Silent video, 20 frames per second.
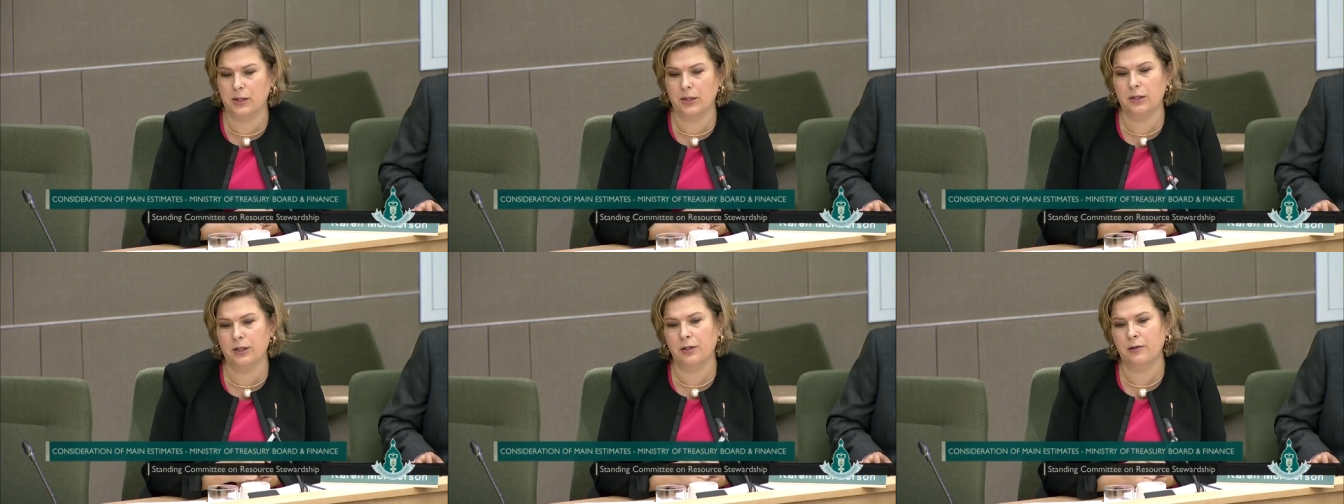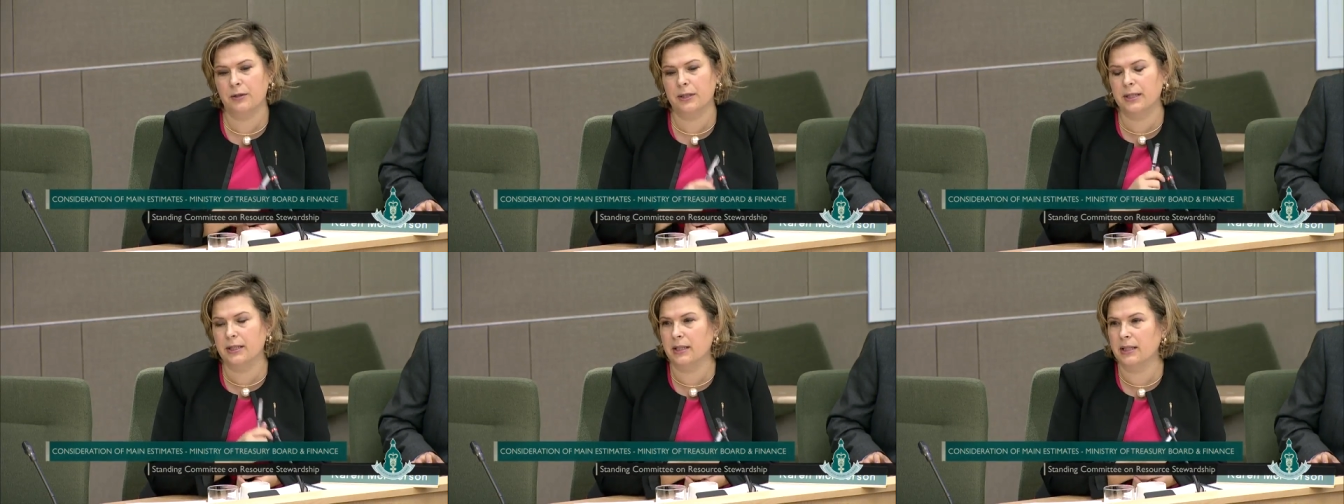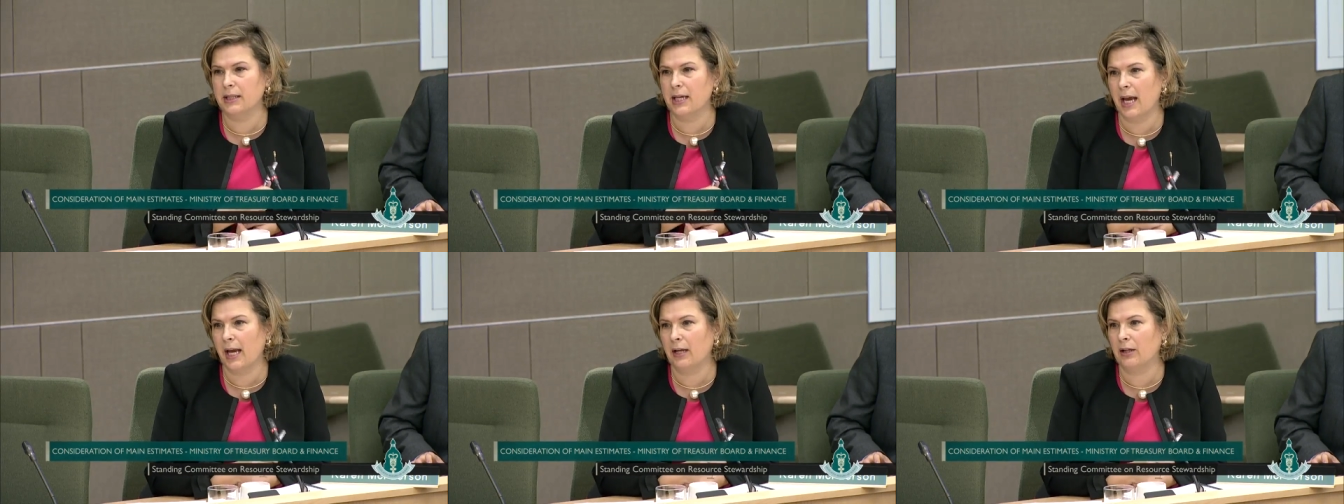to do is
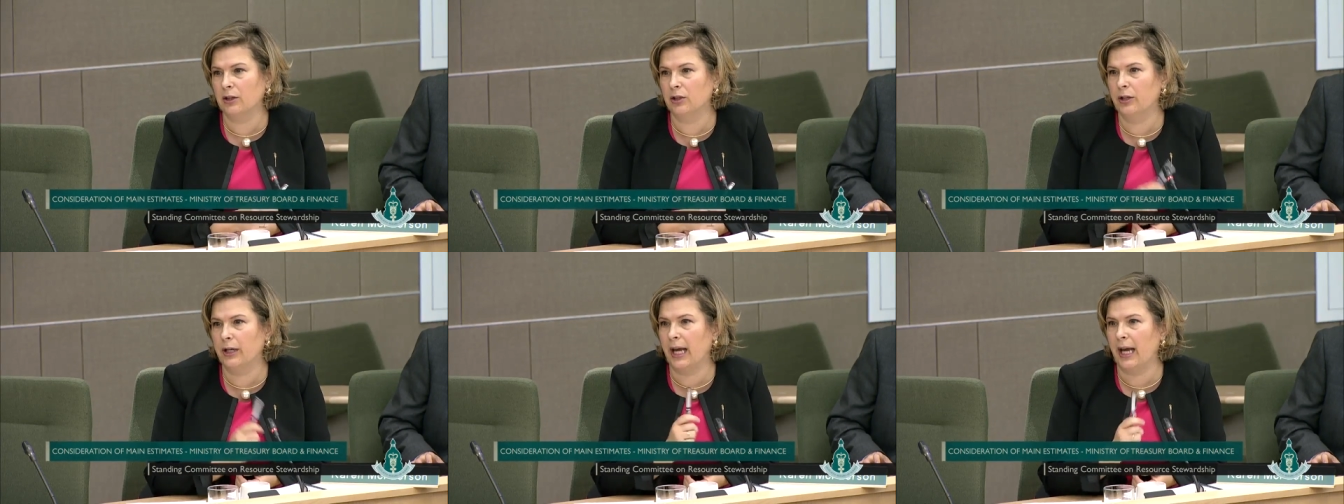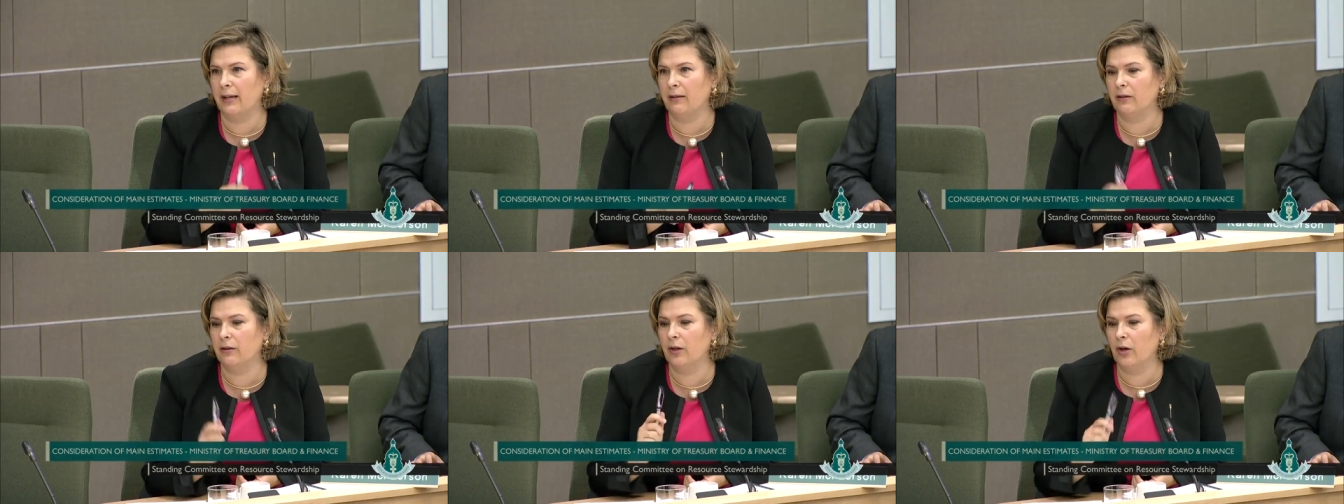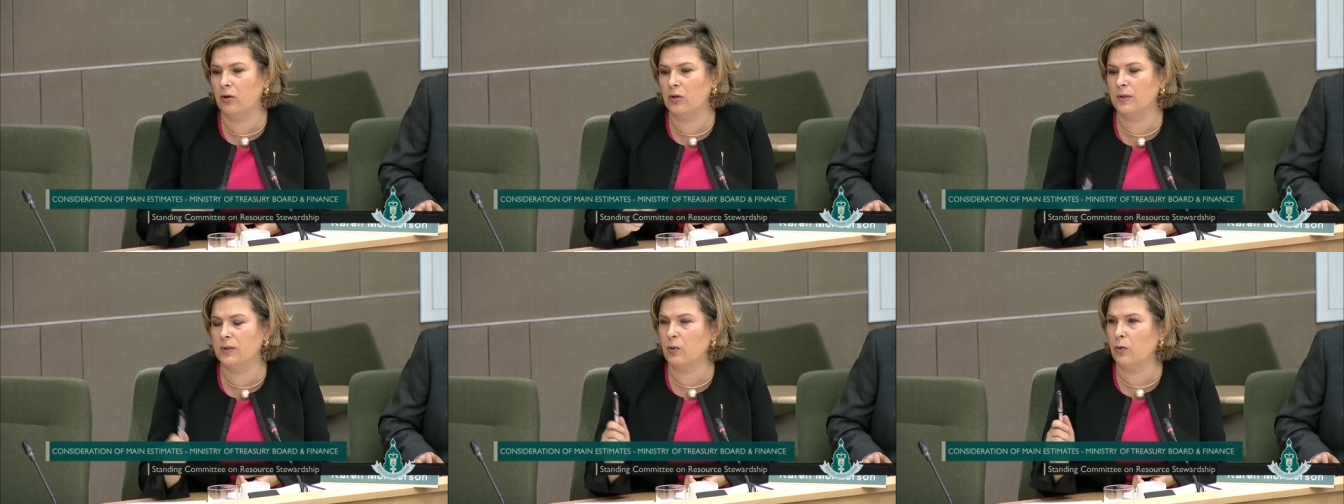to take a look at
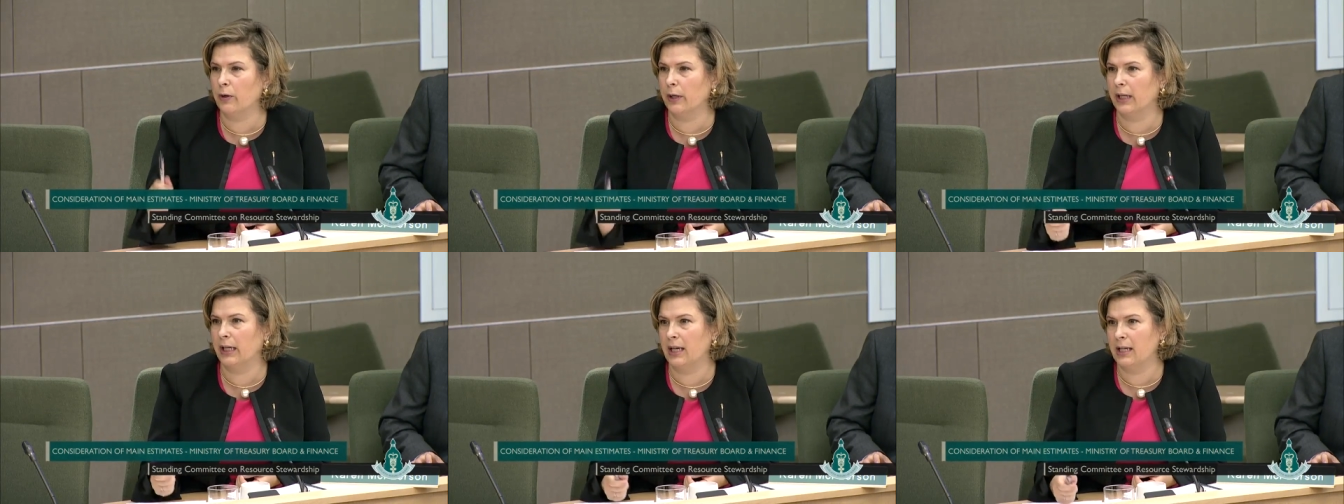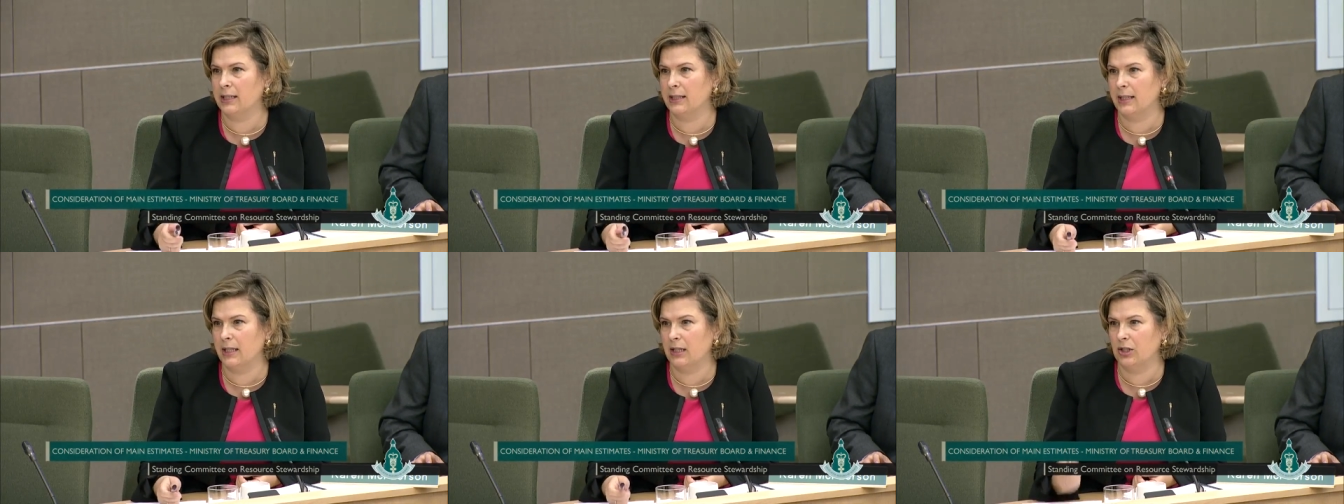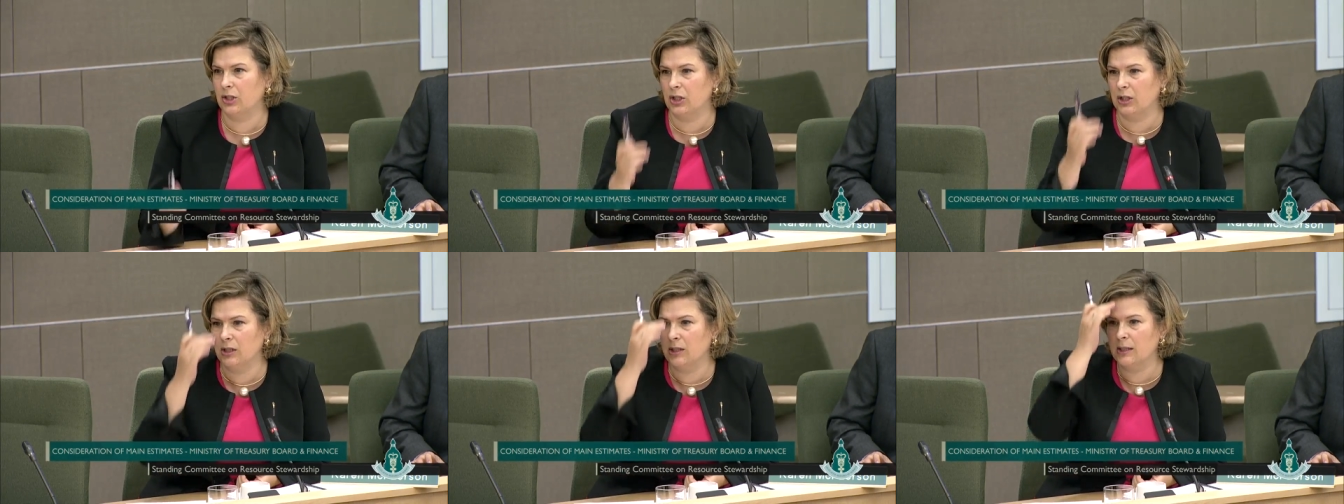those
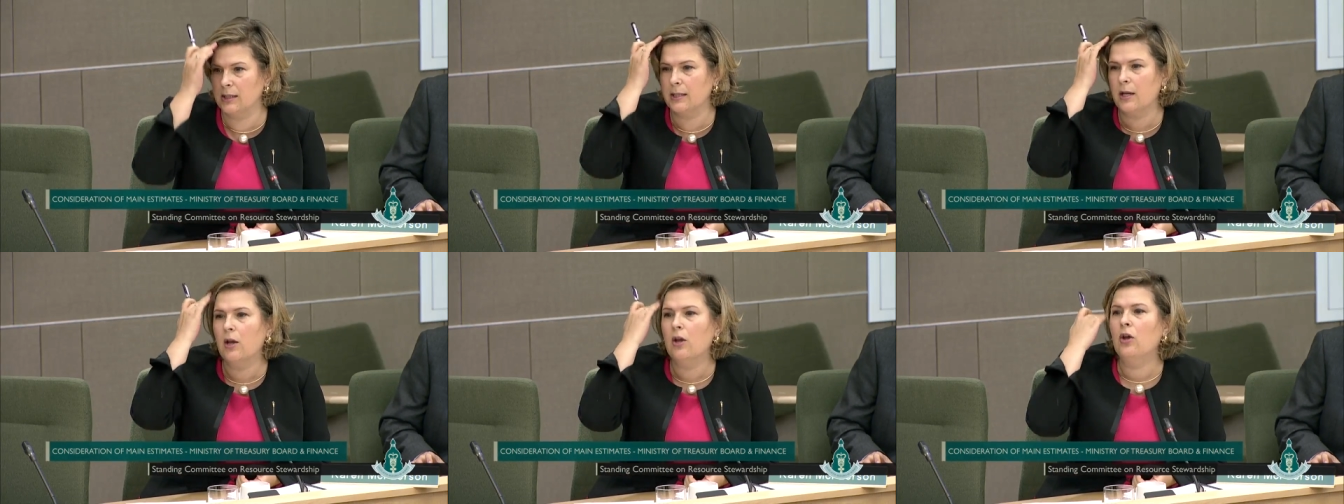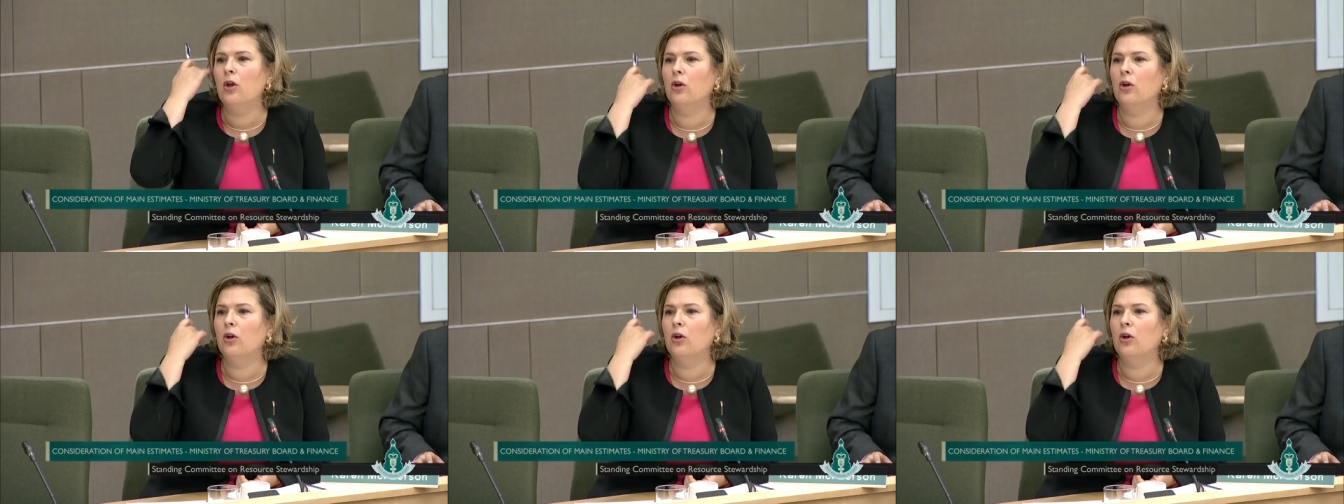organizations